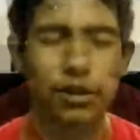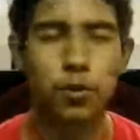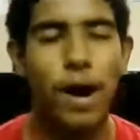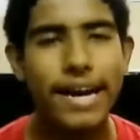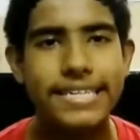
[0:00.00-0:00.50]

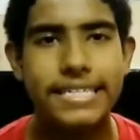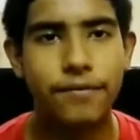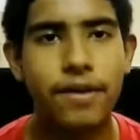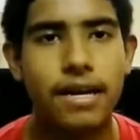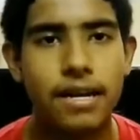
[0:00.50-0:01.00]
It's quite
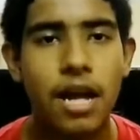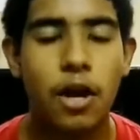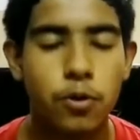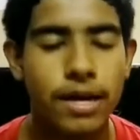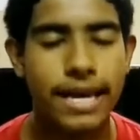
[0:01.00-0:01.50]
difficult
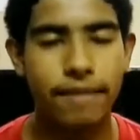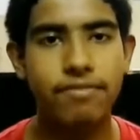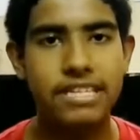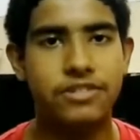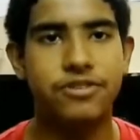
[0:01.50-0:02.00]
to
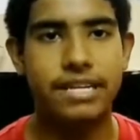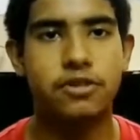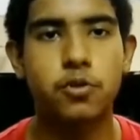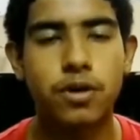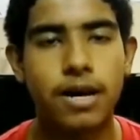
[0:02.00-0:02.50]
give these
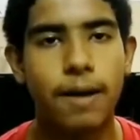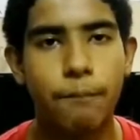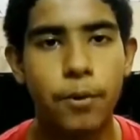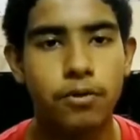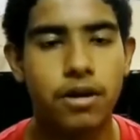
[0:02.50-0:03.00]
traits to
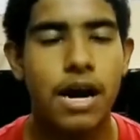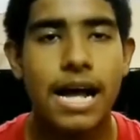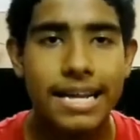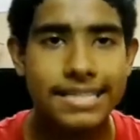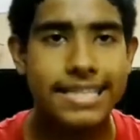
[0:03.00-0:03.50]

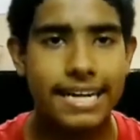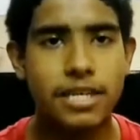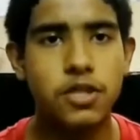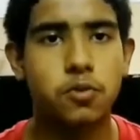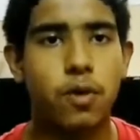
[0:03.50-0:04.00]
computer.
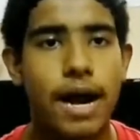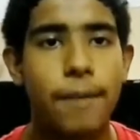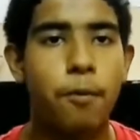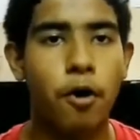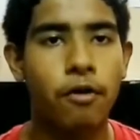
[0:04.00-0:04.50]
That is
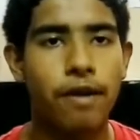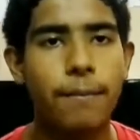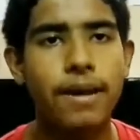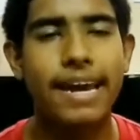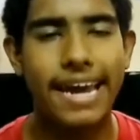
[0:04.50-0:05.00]
why
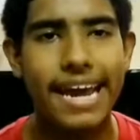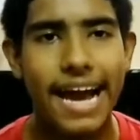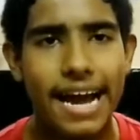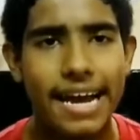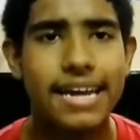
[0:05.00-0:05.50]
programming
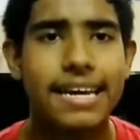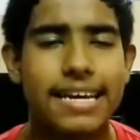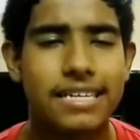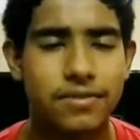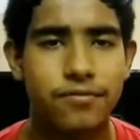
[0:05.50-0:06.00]
AI
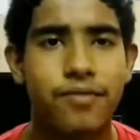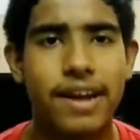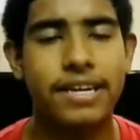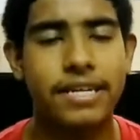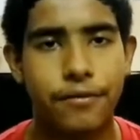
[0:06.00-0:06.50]
is
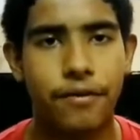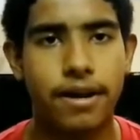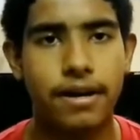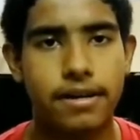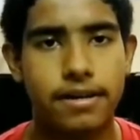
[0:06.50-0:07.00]
very
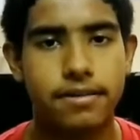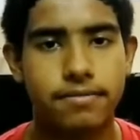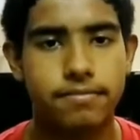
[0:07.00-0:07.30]
difficult.